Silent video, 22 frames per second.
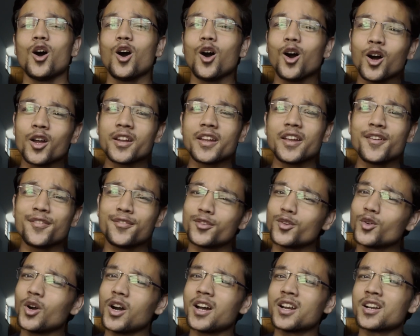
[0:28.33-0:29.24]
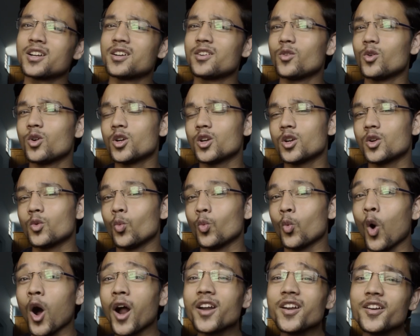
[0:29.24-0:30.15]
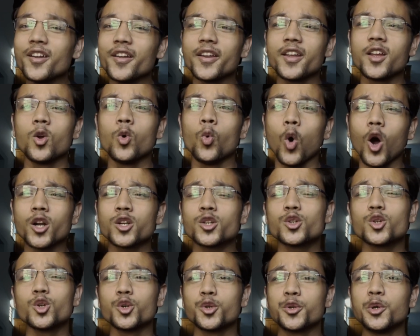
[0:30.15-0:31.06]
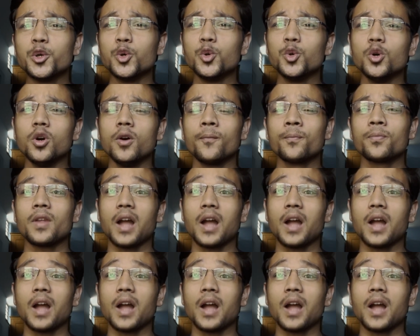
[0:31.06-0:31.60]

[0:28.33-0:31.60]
or if you are wondering what to do